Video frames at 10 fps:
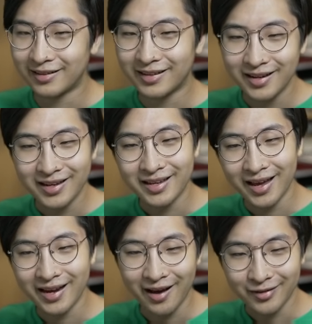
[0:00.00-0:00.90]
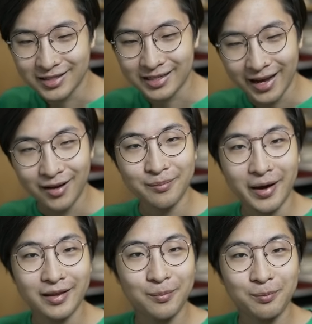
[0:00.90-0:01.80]
you're gonna get outscaled
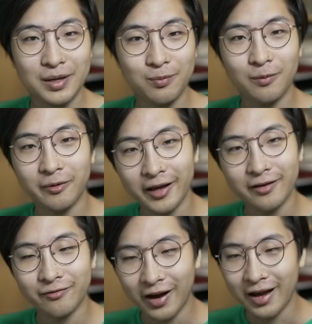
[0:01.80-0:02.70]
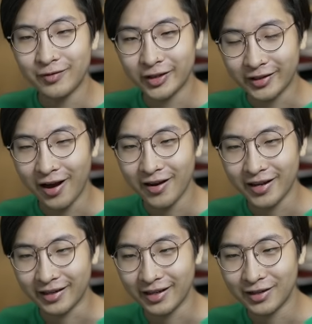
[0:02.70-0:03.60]
by the people playing 5
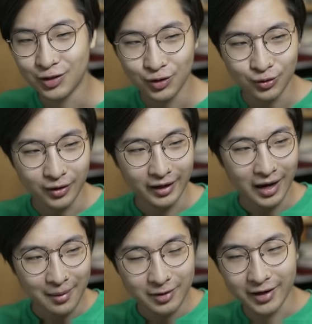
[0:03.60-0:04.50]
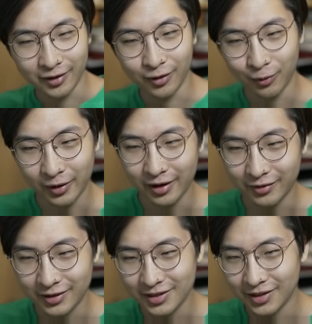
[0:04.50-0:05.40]
Draconic into like Heimerdinger or
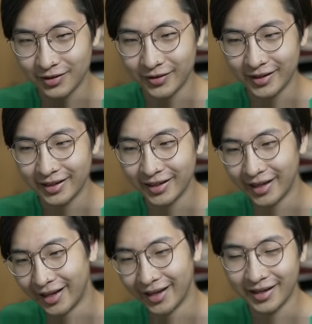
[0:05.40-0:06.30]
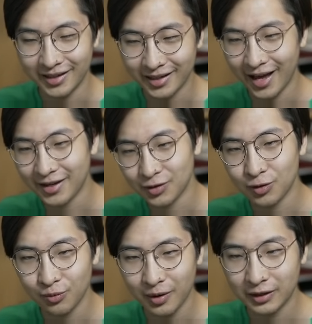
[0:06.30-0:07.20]
whatever. So not
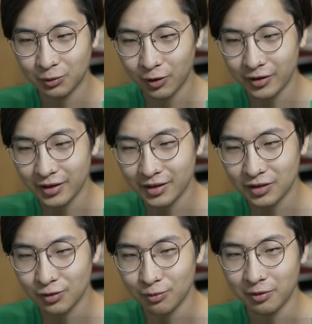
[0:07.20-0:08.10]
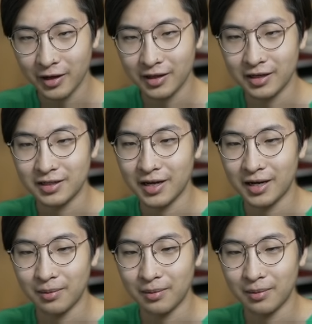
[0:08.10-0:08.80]
too much worth it to play these